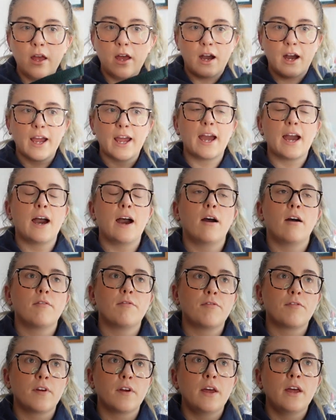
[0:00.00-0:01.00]
I
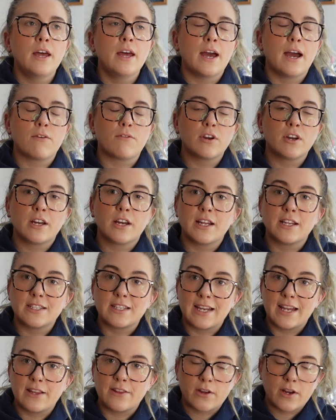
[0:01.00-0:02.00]
have a really nice
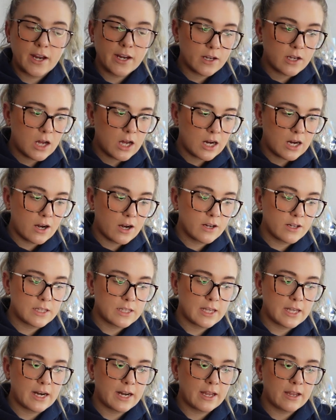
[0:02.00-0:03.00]
leather head collar
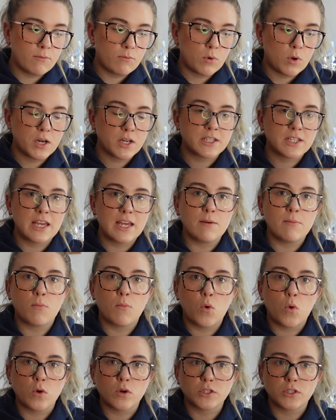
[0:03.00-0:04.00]
that I want to keep
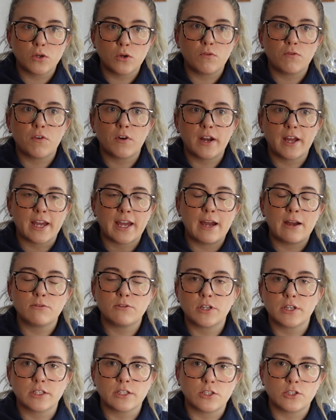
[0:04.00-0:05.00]
more so for like
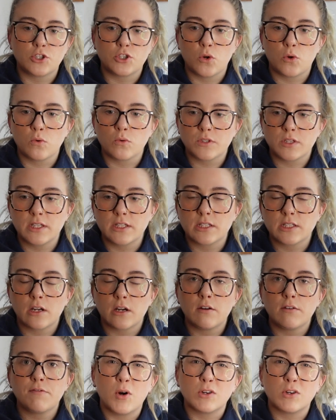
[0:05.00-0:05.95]
outings and shows and stuff,